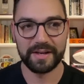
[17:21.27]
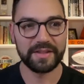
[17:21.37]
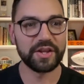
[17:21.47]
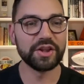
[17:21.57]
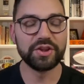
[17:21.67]

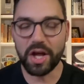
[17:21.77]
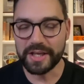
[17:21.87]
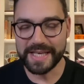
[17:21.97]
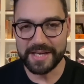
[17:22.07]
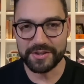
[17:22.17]
The
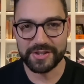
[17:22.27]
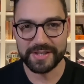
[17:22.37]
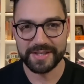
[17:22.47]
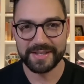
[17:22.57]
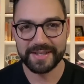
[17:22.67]
luckiest
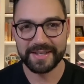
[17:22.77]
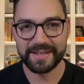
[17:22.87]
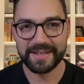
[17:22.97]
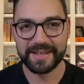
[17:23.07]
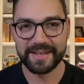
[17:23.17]

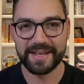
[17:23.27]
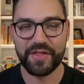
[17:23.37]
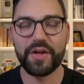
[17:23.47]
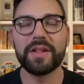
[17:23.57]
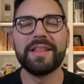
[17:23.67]

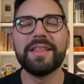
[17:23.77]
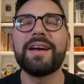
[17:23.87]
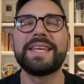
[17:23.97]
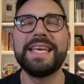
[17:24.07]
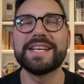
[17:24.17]

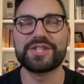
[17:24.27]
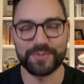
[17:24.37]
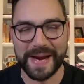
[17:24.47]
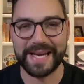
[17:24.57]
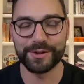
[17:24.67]

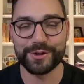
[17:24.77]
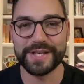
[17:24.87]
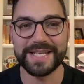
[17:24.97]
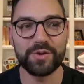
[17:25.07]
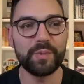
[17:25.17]
regular
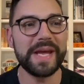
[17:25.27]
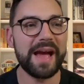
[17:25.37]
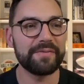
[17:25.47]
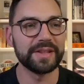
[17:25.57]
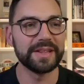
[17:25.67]
season we
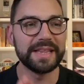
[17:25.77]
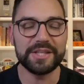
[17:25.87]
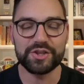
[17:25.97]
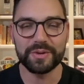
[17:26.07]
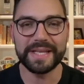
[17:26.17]
have
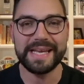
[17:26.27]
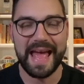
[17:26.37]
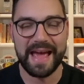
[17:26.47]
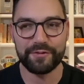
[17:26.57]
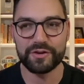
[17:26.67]
literally
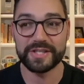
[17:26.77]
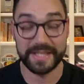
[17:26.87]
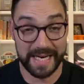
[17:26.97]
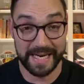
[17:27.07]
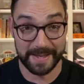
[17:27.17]
ever
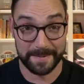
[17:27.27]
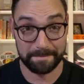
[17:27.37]
seen.